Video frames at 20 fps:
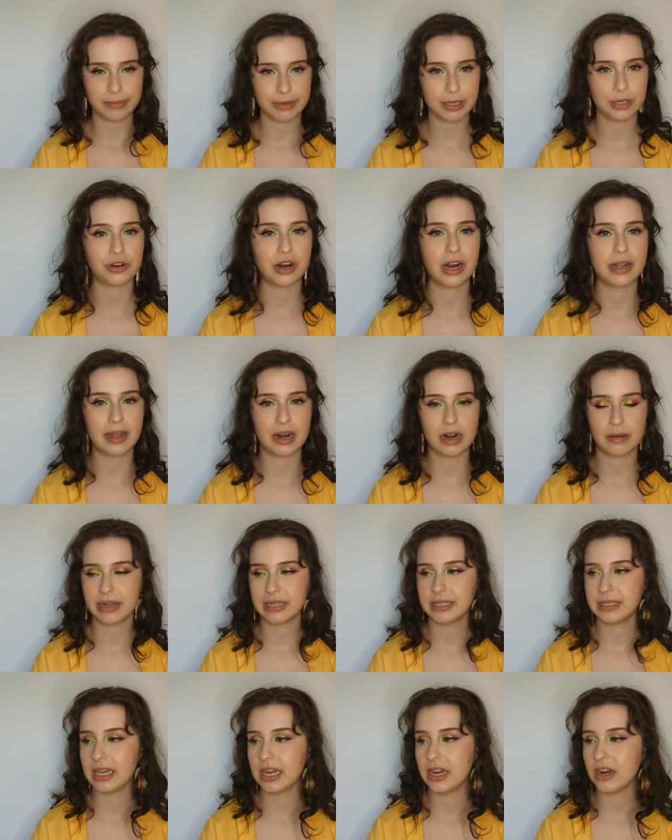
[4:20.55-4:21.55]
I'll be trying that on
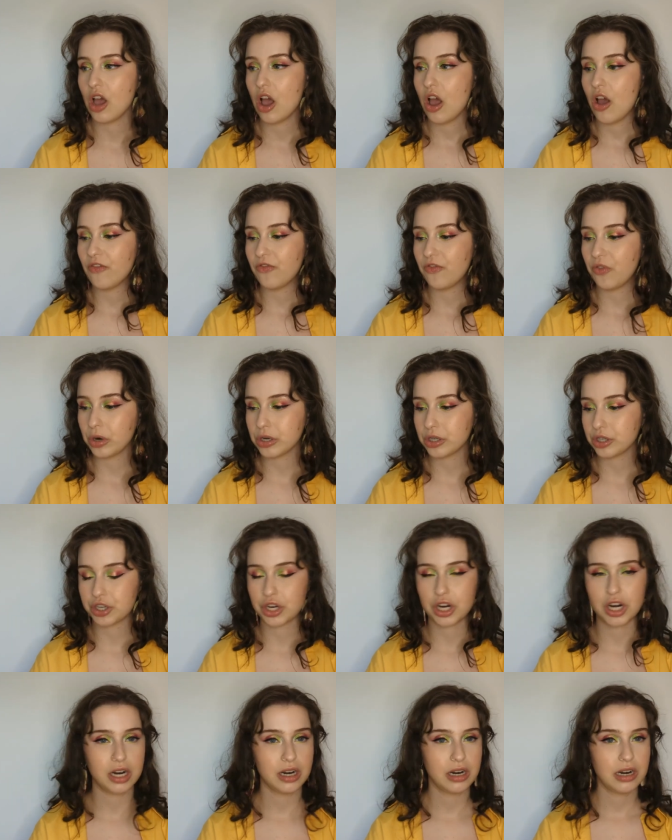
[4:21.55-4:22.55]
my skin for
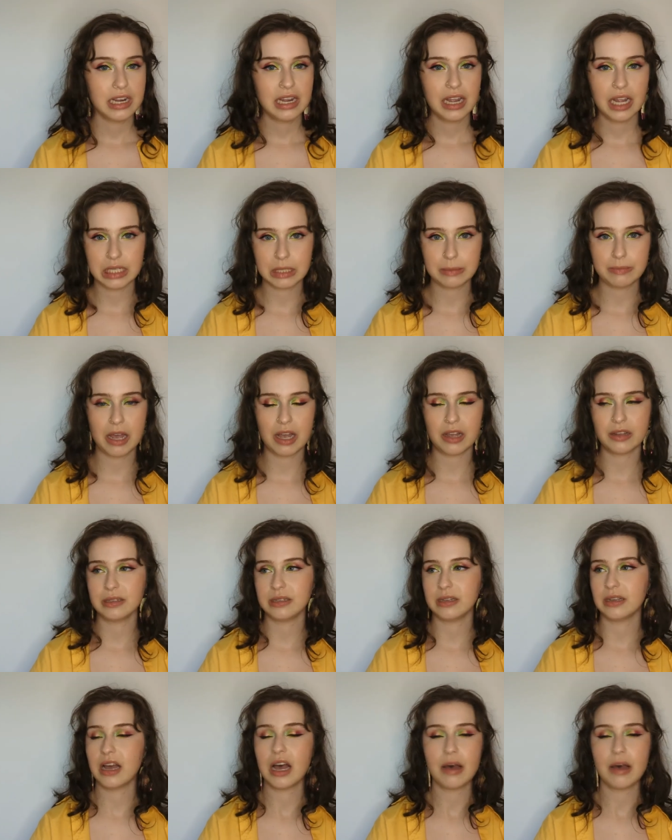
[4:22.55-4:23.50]
sure. It smells